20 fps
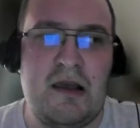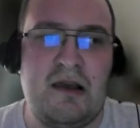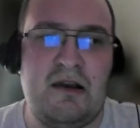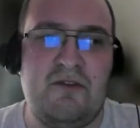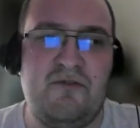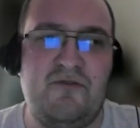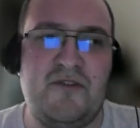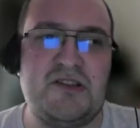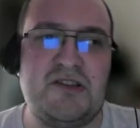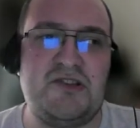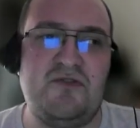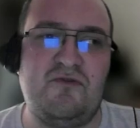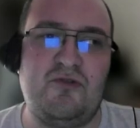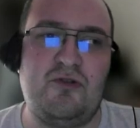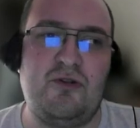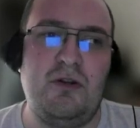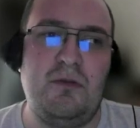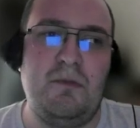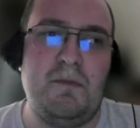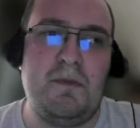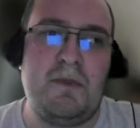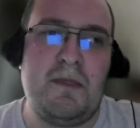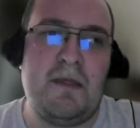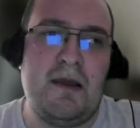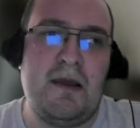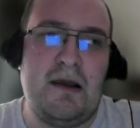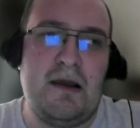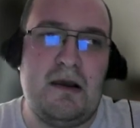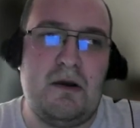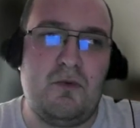First of all,
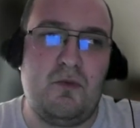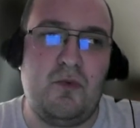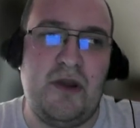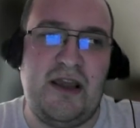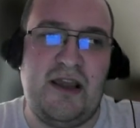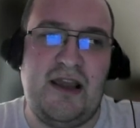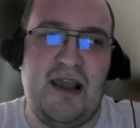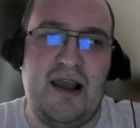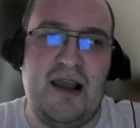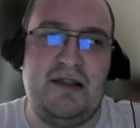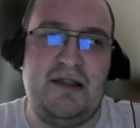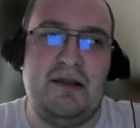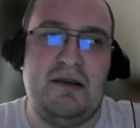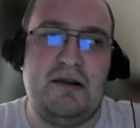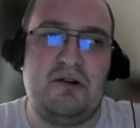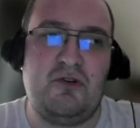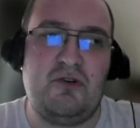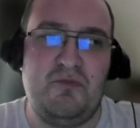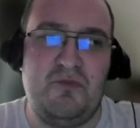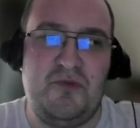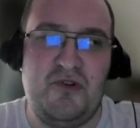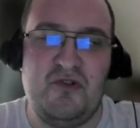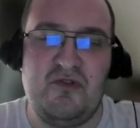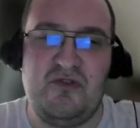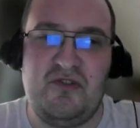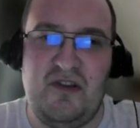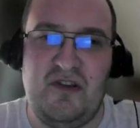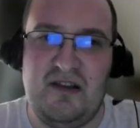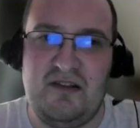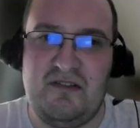we can
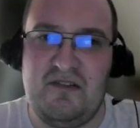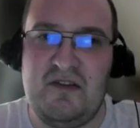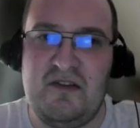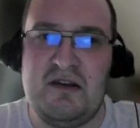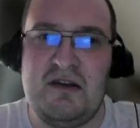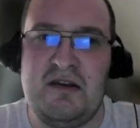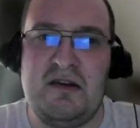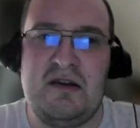compute it